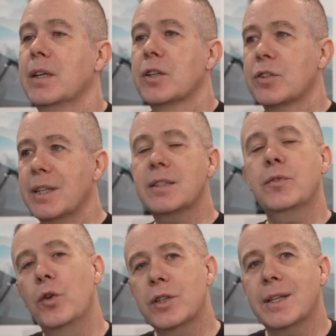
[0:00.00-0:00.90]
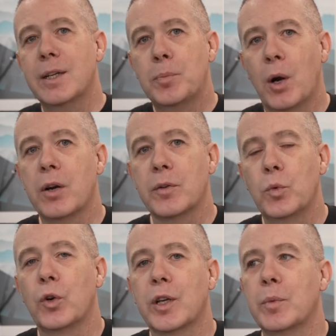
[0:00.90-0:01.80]
So that's the first kind of part of
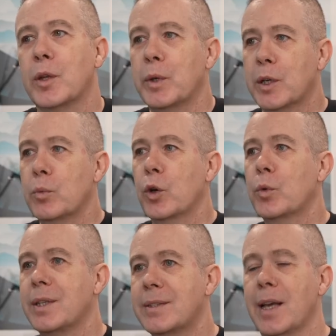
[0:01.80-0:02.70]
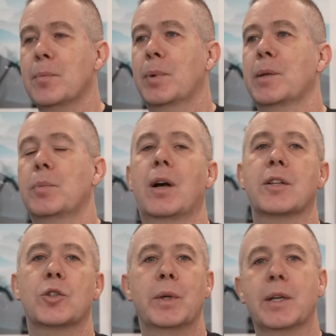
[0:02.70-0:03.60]
working with it. We can work with these template
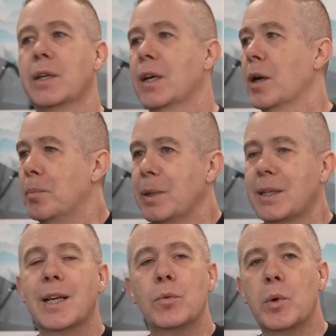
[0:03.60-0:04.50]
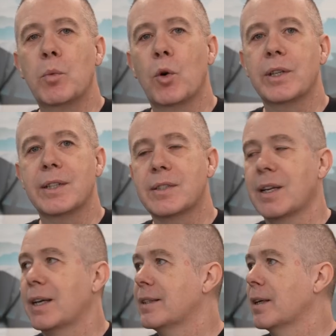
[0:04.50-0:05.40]
parts and we can build out what we want
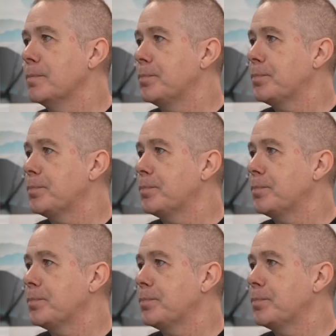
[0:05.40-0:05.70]
inside them.